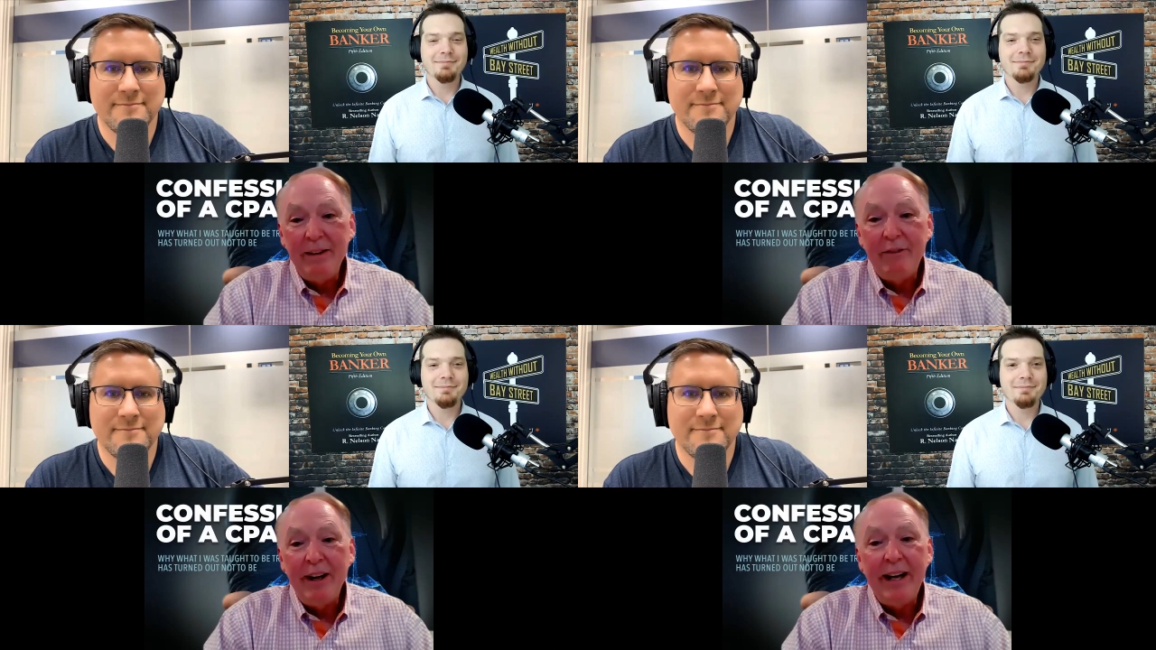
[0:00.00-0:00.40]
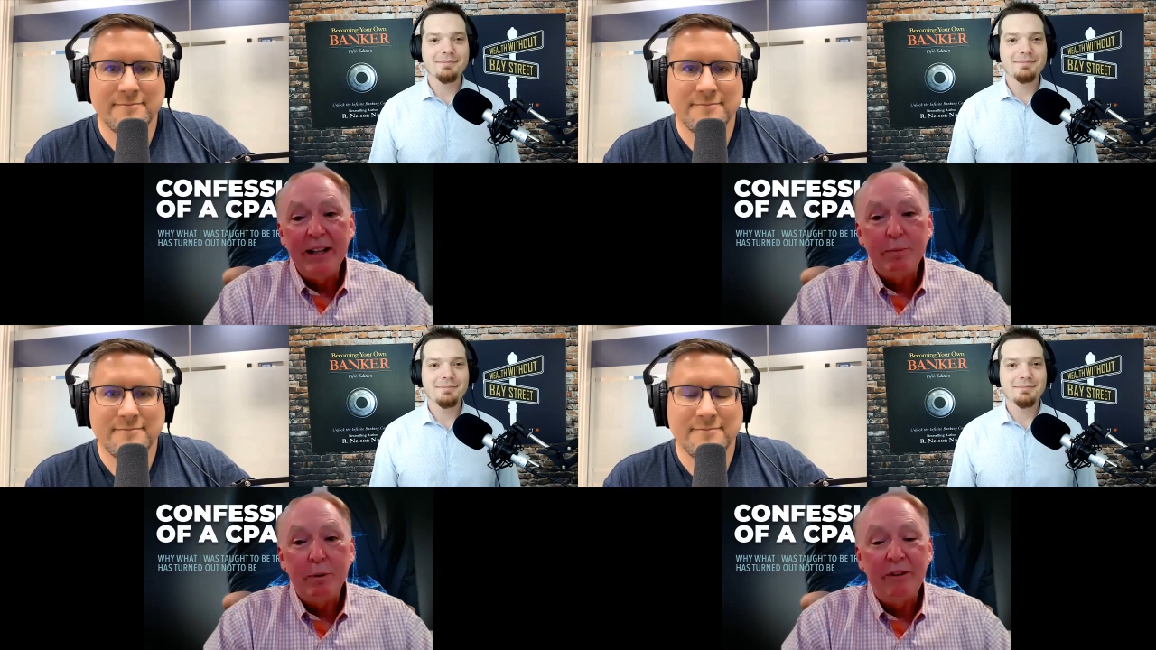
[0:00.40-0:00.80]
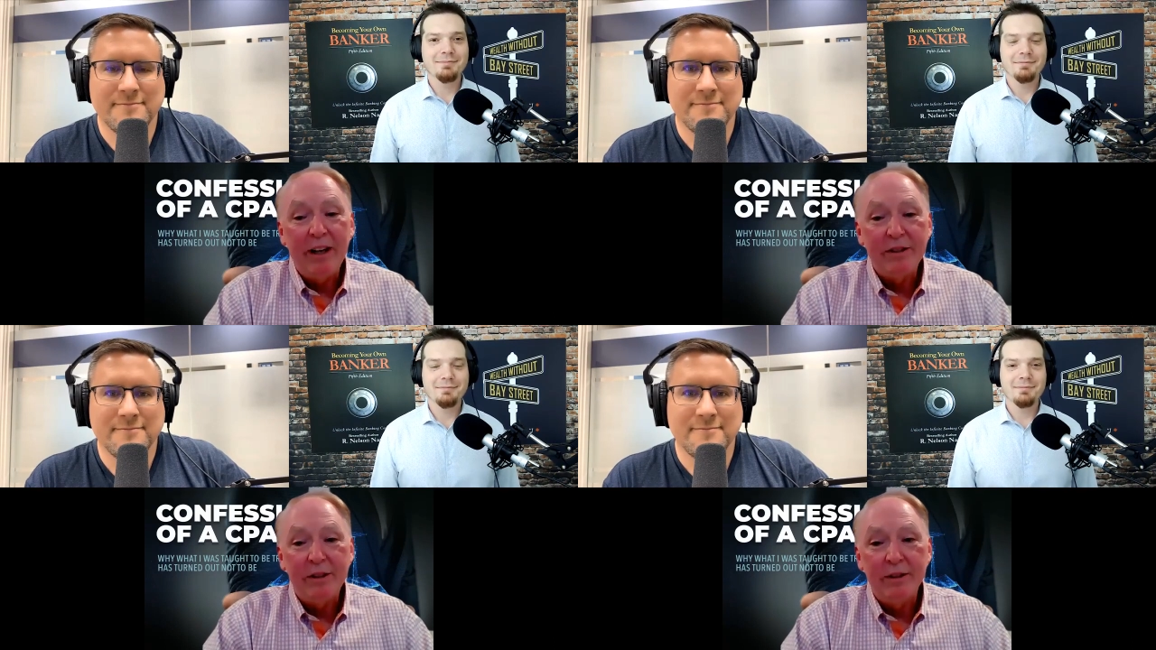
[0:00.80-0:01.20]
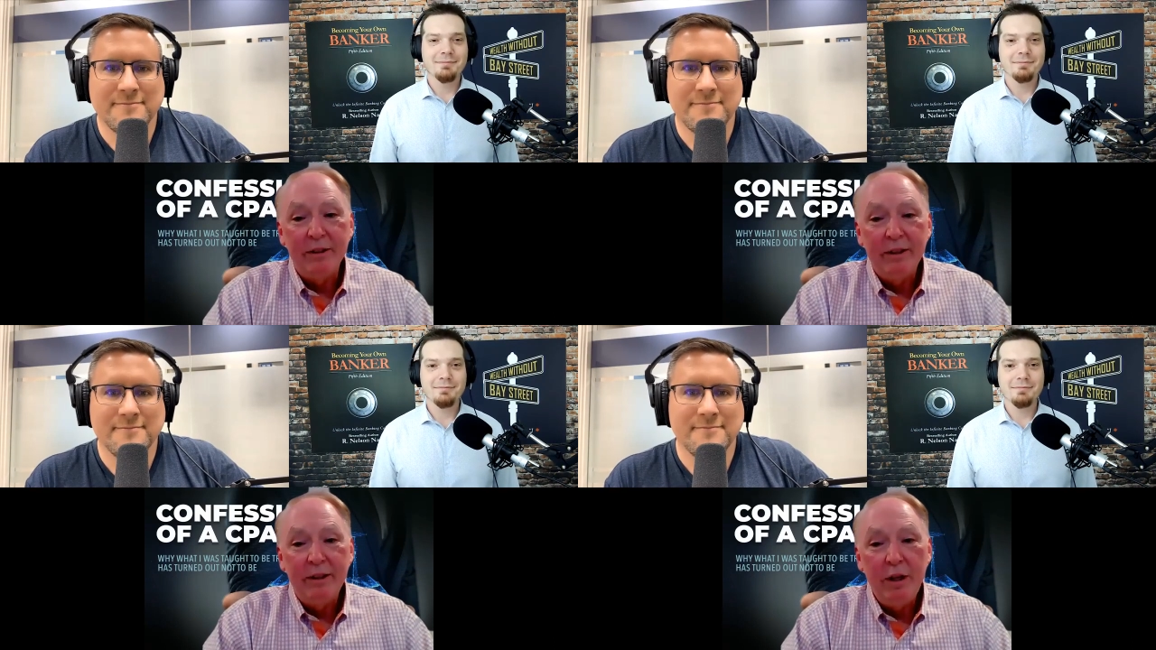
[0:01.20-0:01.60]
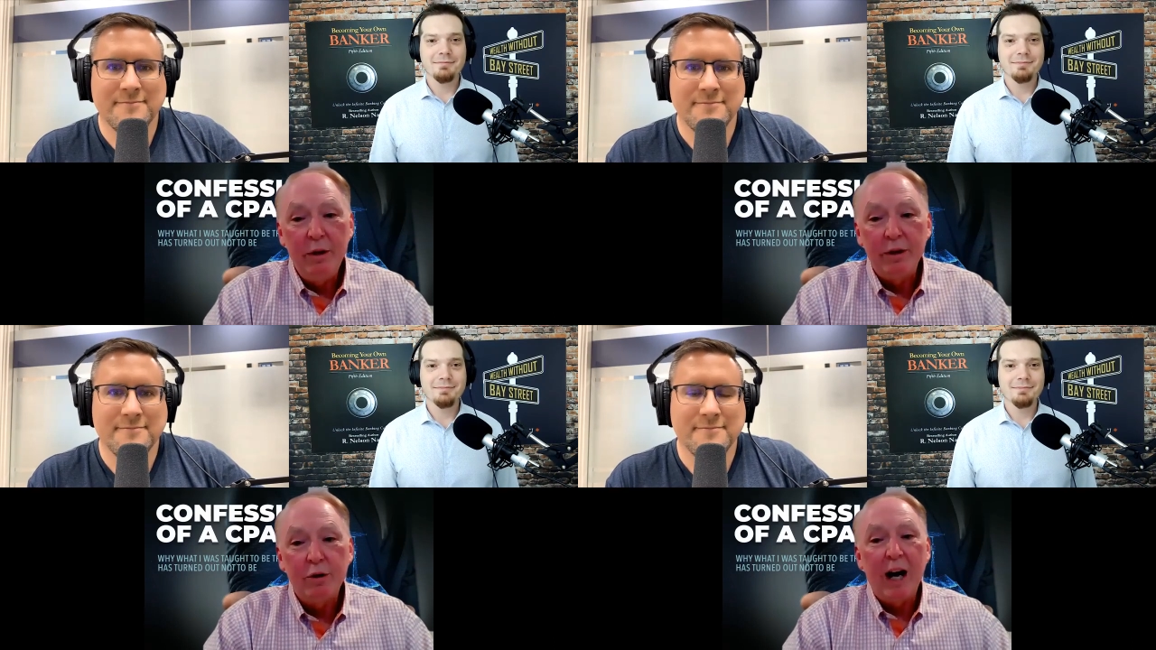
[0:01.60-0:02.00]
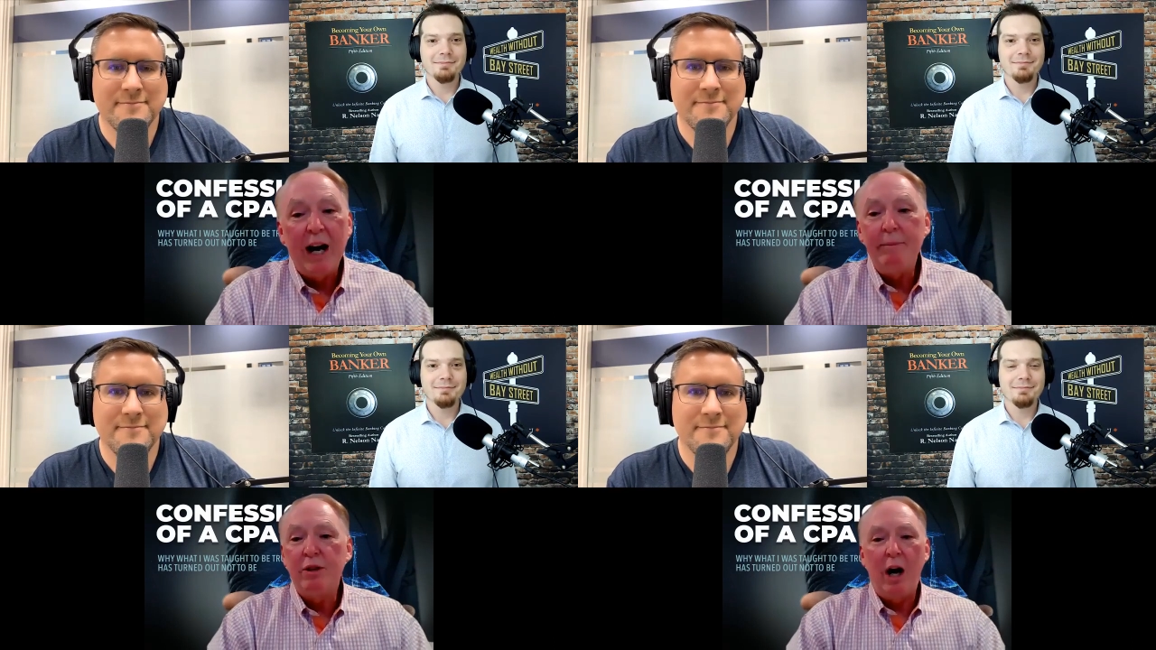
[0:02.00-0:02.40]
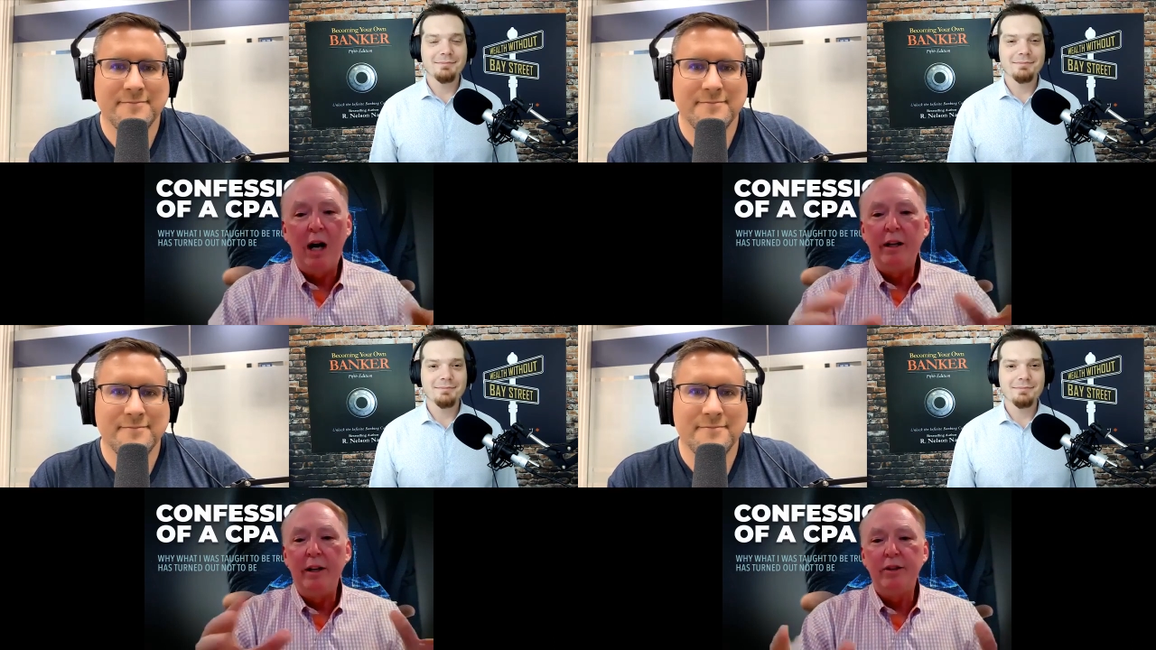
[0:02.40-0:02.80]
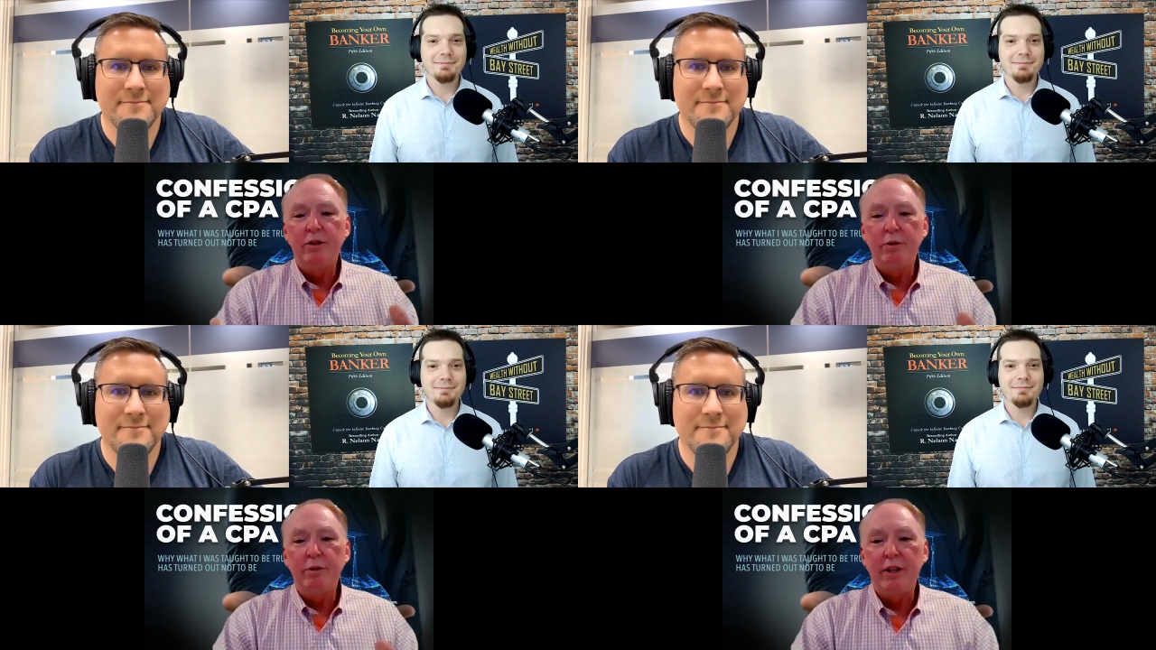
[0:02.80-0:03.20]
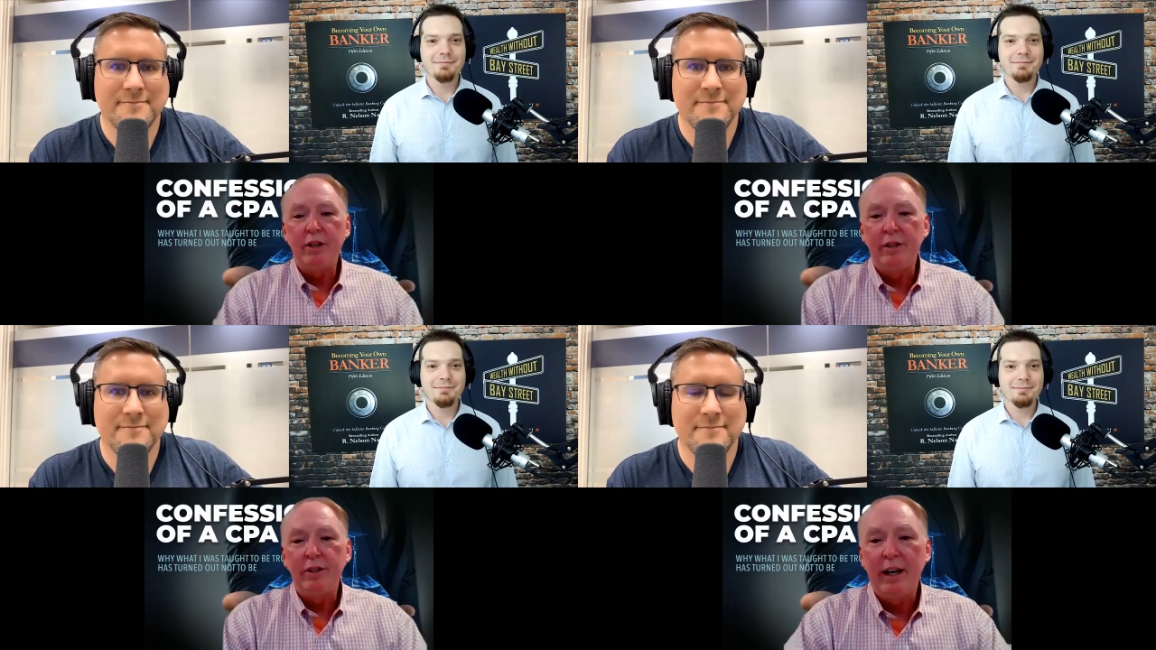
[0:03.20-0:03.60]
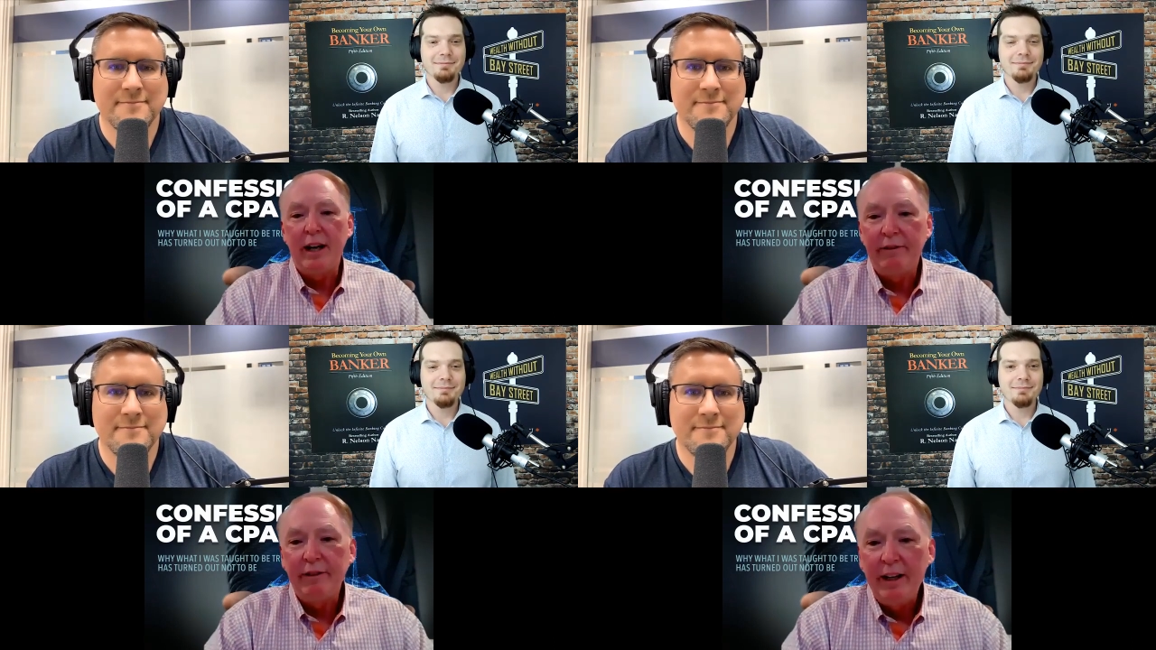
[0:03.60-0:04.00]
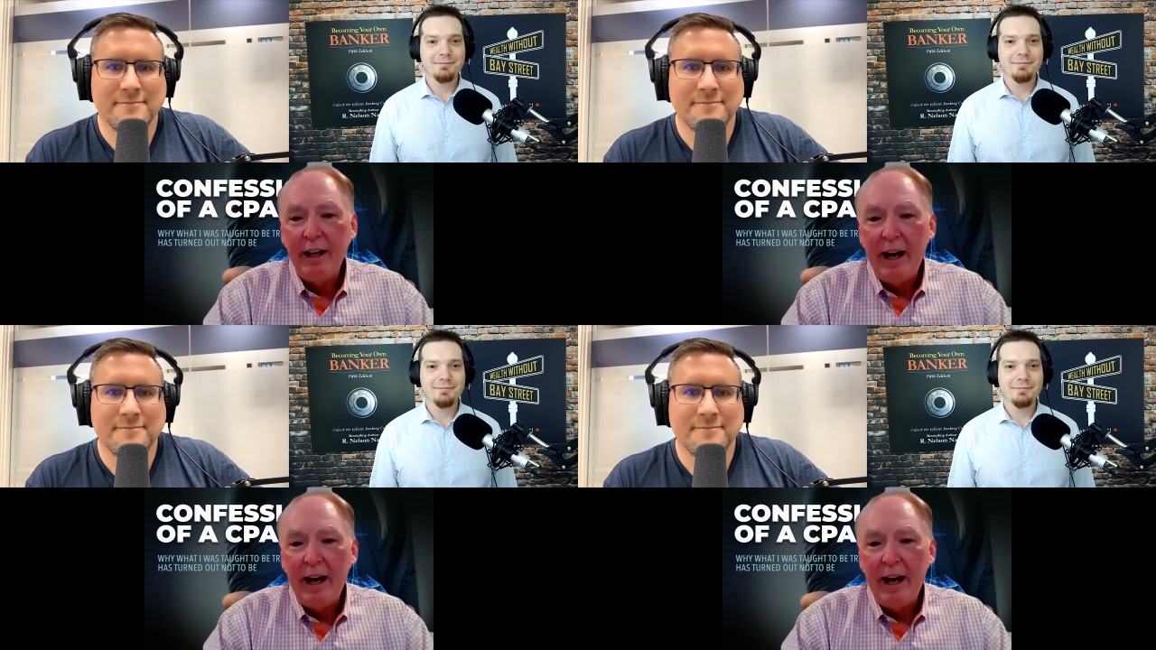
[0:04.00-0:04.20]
Speaker 1: And the finance professor who ascribes to all of this traditional stuff